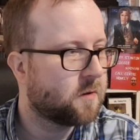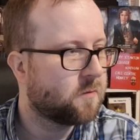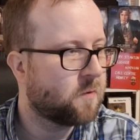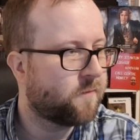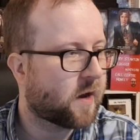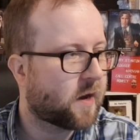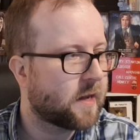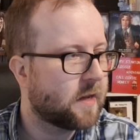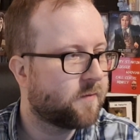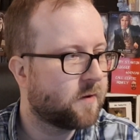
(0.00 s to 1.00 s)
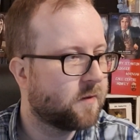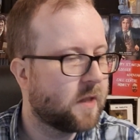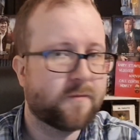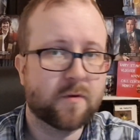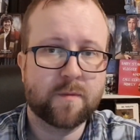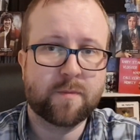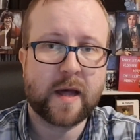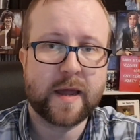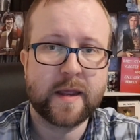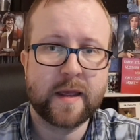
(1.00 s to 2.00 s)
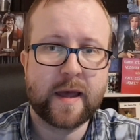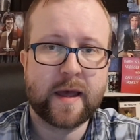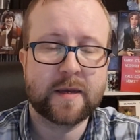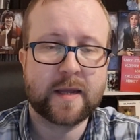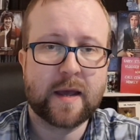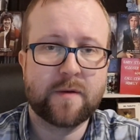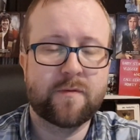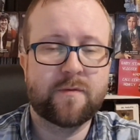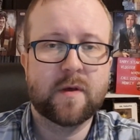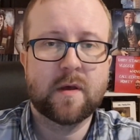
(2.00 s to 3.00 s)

revive and live on the planet and have